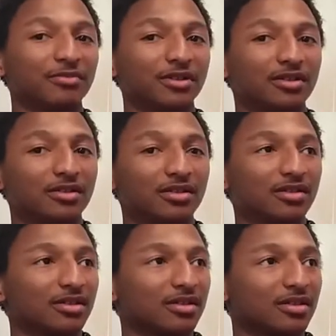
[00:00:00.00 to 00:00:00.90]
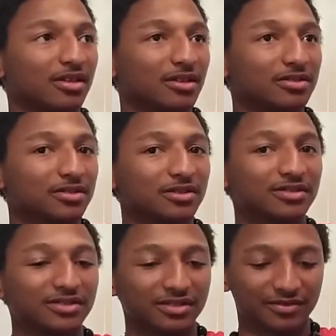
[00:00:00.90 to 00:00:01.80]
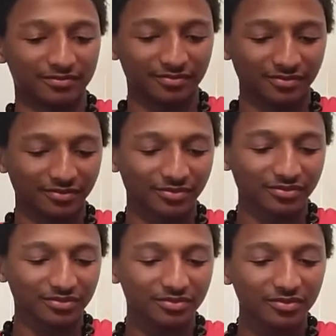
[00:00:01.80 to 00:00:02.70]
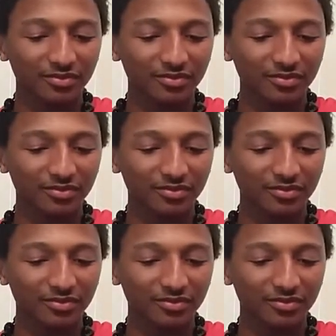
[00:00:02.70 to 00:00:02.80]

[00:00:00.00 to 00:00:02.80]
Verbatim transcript: mean, looking good. It looks good? Looking good.